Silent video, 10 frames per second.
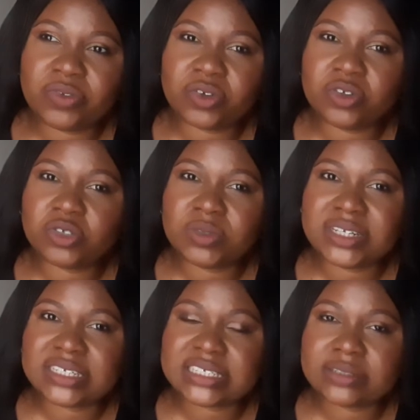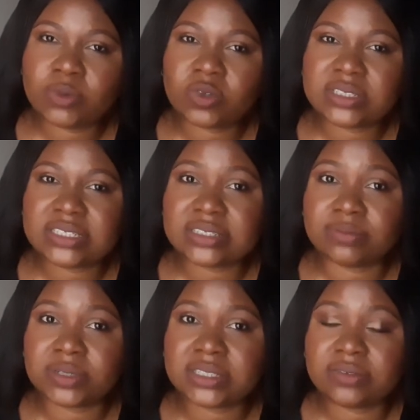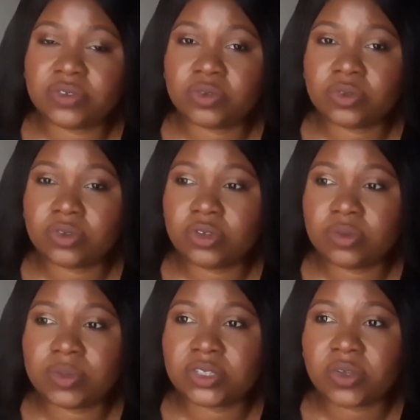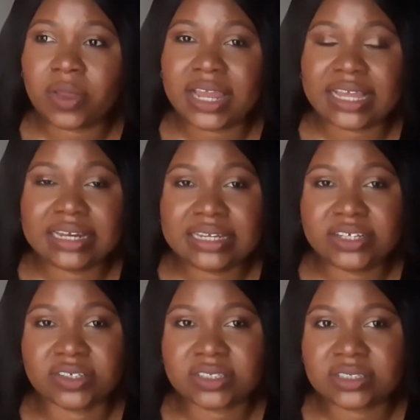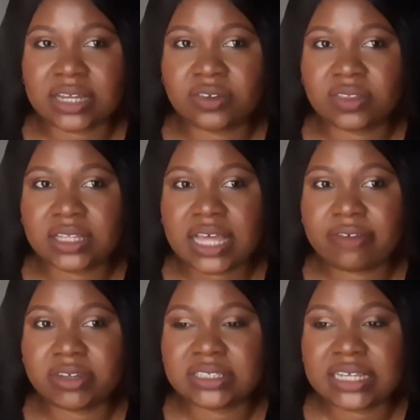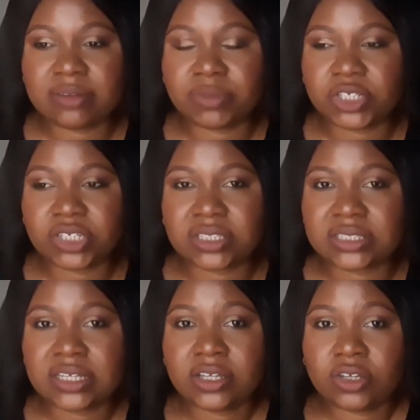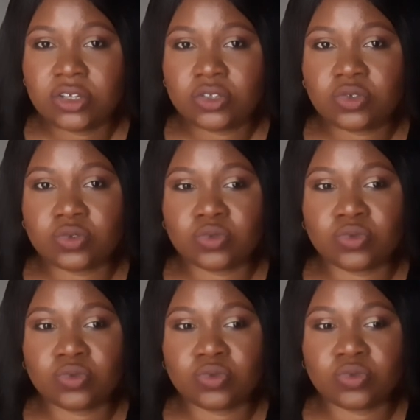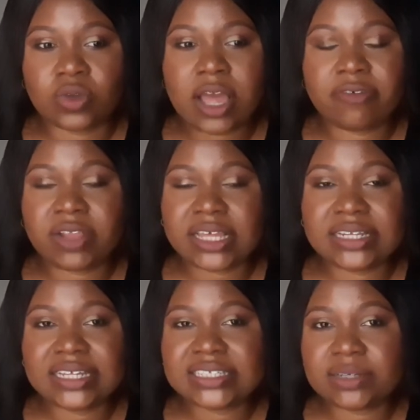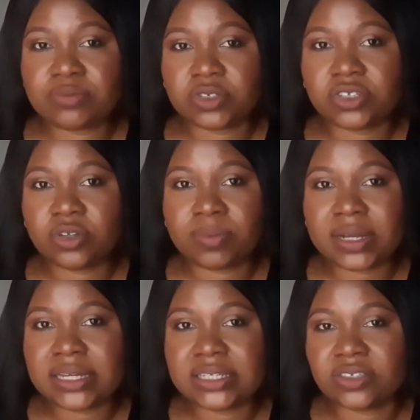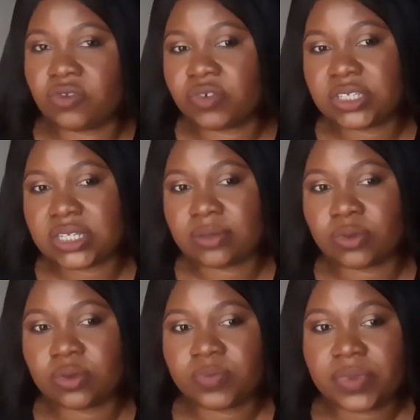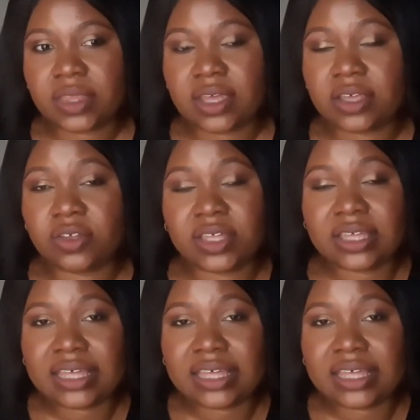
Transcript: if you're going to be in a small city, but if you're going to be in somewhere like Lagos, I don't think having 10 patients to have like a dental procedure per day is unreasonable. And you're